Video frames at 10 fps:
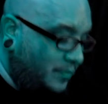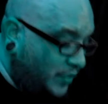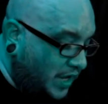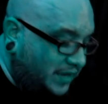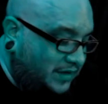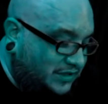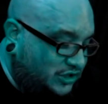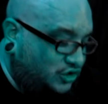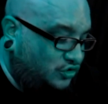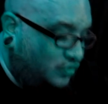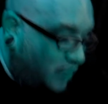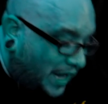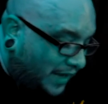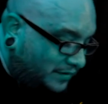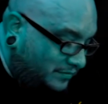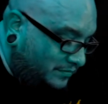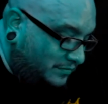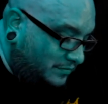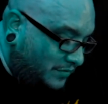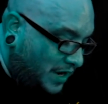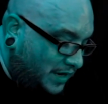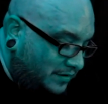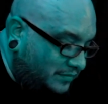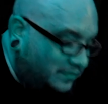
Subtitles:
But this is great, right?